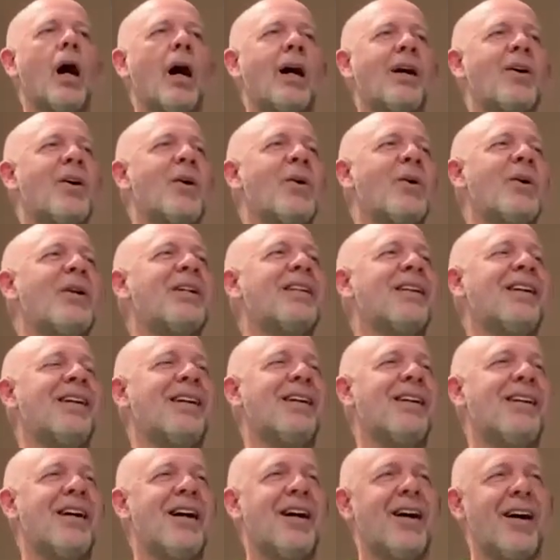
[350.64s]

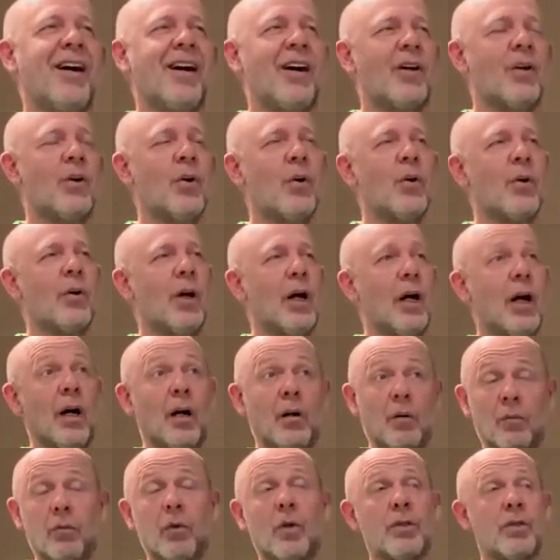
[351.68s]
who
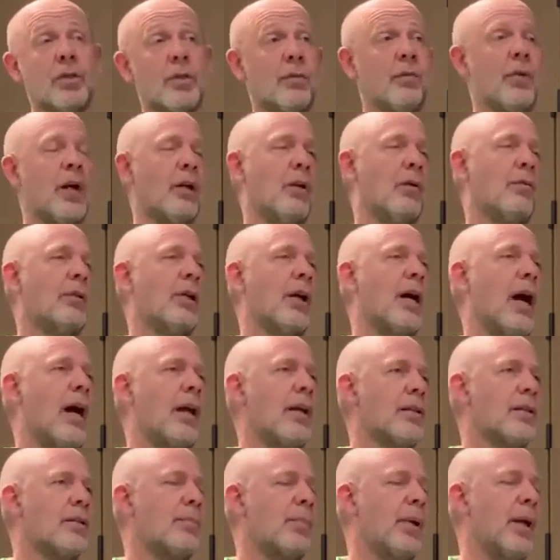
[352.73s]
was one of the
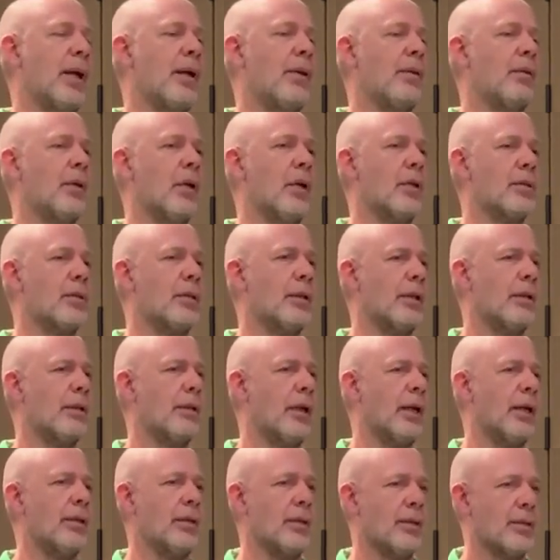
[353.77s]
highest paid
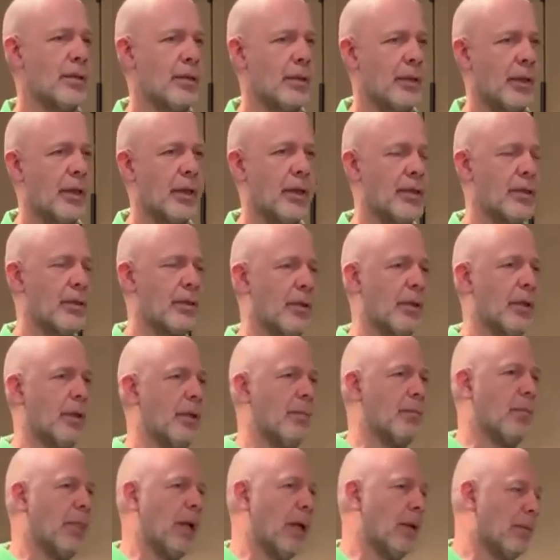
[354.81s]
screenwriters in history,
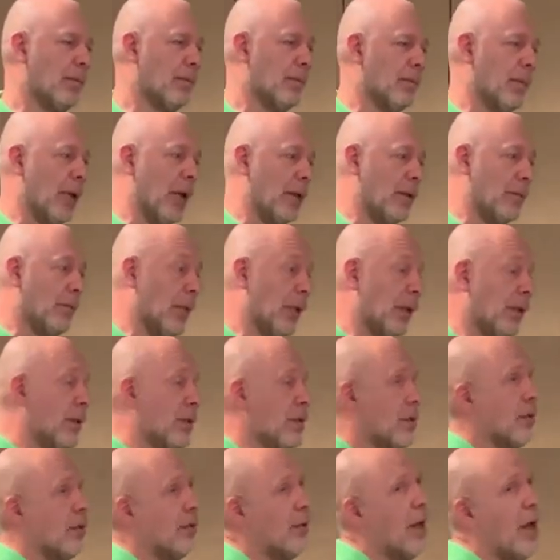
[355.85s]
made
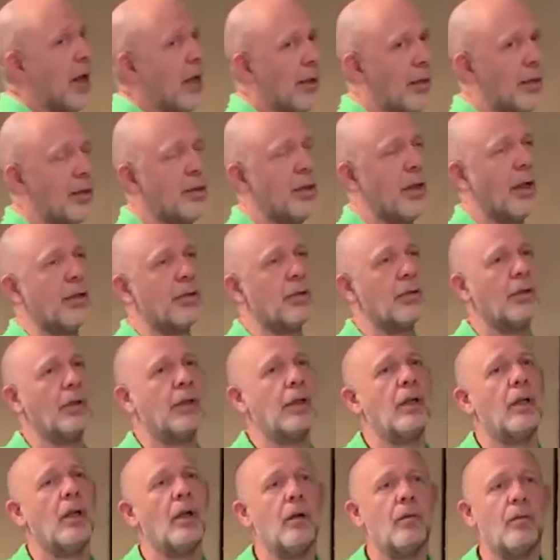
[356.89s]
millions of dollars
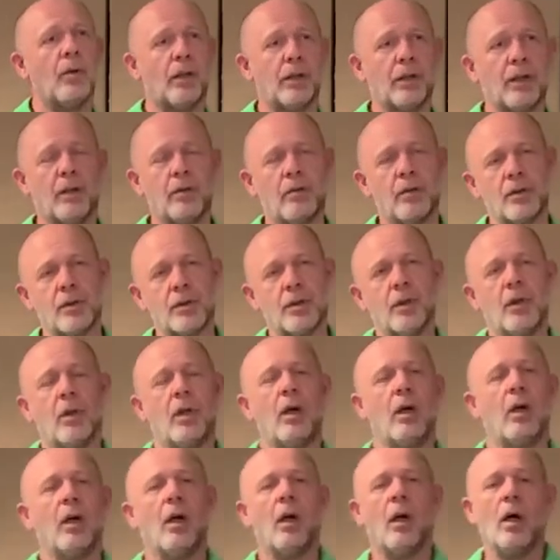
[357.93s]
actually while he was
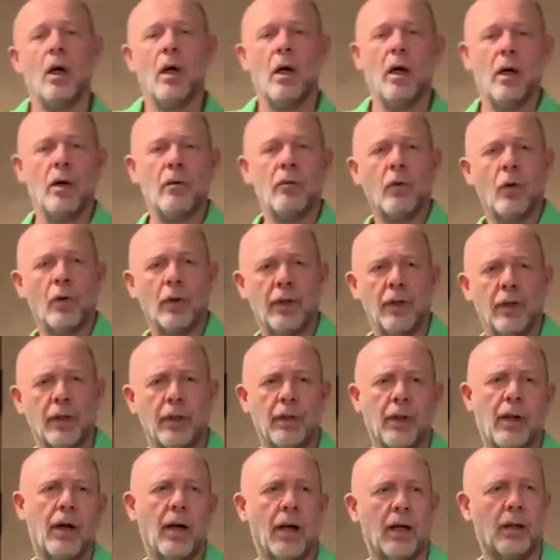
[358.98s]
working
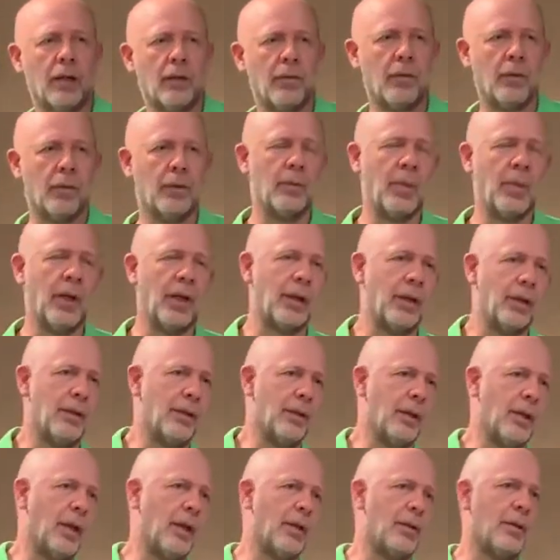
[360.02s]
in Hollywood back in
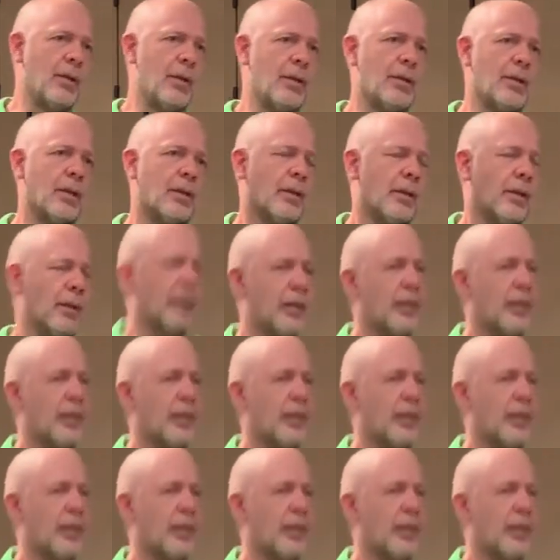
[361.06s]
the 80s and early